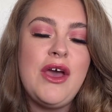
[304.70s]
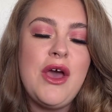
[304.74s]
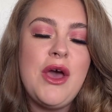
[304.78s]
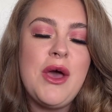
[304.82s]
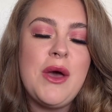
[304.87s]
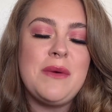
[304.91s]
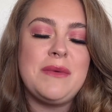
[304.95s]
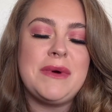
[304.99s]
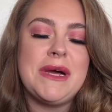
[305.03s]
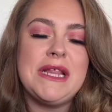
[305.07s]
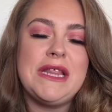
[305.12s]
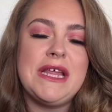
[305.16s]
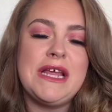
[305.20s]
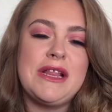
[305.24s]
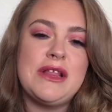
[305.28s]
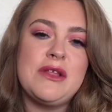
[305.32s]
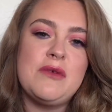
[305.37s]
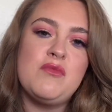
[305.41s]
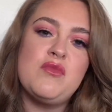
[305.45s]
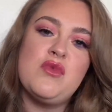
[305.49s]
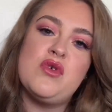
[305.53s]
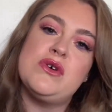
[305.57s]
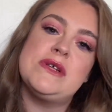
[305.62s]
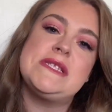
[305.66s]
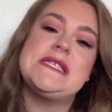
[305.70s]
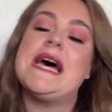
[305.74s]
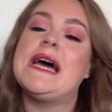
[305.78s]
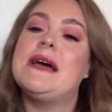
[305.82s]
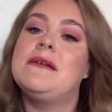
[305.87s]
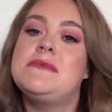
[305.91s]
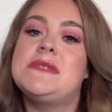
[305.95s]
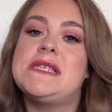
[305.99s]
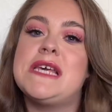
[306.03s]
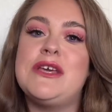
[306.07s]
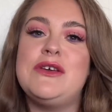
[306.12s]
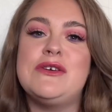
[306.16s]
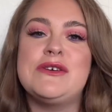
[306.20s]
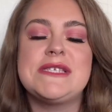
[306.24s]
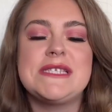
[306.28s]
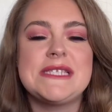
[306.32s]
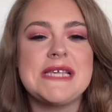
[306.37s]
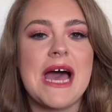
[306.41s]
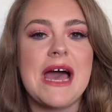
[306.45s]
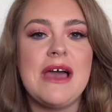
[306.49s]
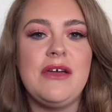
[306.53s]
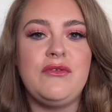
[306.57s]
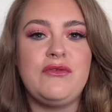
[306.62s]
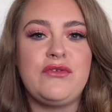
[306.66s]
But I think the more times that you're
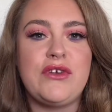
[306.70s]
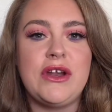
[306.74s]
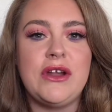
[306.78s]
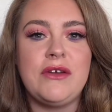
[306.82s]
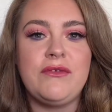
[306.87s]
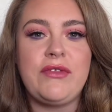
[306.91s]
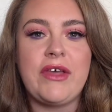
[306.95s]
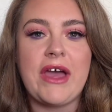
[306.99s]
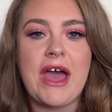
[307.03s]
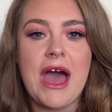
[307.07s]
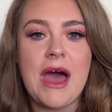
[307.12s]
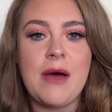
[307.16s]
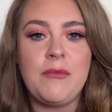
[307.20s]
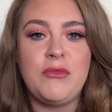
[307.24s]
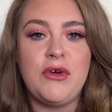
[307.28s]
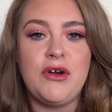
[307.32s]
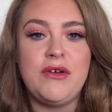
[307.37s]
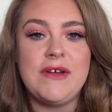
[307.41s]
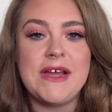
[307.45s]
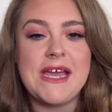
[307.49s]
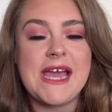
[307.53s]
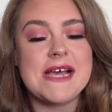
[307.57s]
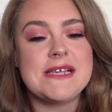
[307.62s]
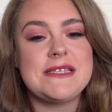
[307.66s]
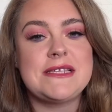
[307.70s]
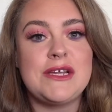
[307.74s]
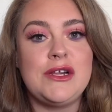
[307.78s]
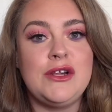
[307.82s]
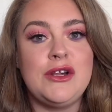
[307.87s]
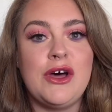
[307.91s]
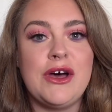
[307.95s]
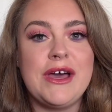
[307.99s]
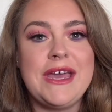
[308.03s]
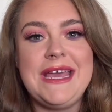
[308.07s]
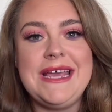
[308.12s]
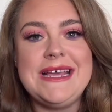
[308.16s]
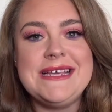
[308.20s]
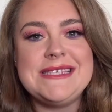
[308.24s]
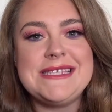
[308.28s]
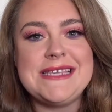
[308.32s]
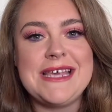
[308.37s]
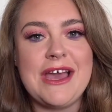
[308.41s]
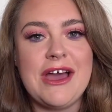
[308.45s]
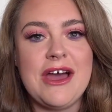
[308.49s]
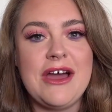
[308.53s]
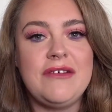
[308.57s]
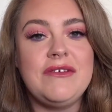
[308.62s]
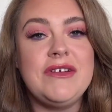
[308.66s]
sat in front of the camera, it gets a lot easier
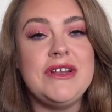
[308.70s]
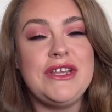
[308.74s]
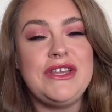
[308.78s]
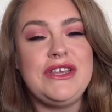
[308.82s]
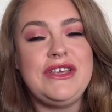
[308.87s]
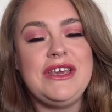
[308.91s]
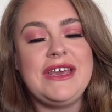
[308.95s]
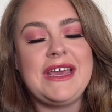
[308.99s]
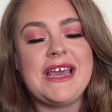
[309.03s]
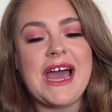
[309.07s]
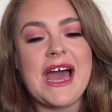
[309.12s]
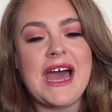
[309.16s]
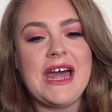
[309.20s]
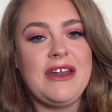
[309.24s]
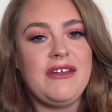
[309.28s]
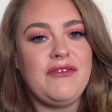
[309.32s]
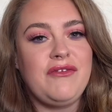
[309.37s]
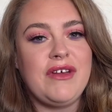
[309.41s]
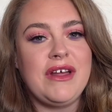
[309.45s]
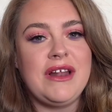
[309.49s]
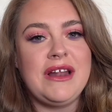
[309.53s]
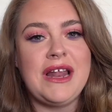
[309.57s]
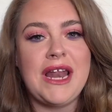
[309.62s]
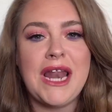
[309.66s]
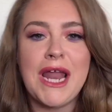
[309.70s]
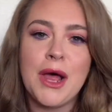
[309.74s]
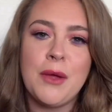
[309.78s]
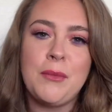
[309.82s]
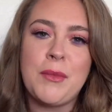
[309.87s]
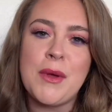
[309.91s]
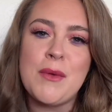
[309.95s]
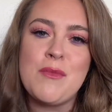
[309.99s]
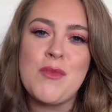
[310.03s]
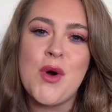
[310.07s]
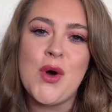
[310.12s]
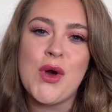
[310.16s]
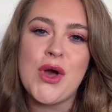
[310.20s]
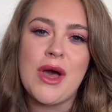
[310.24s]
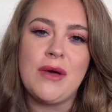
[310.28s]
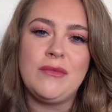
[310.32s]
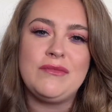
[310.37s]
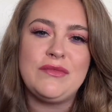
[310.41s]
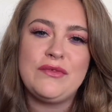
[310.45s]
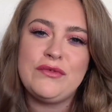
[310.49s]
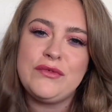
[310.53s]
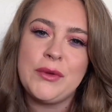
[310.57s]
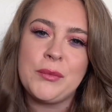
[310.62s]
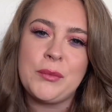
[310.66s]
and you kind of feel a little bit more
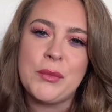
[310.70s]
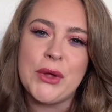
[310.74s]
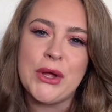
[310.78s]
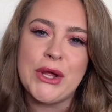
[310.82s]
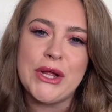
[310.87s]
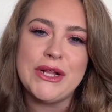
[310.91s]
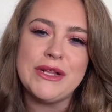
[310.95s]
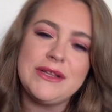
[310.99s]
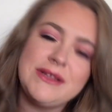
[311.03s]
comfortable.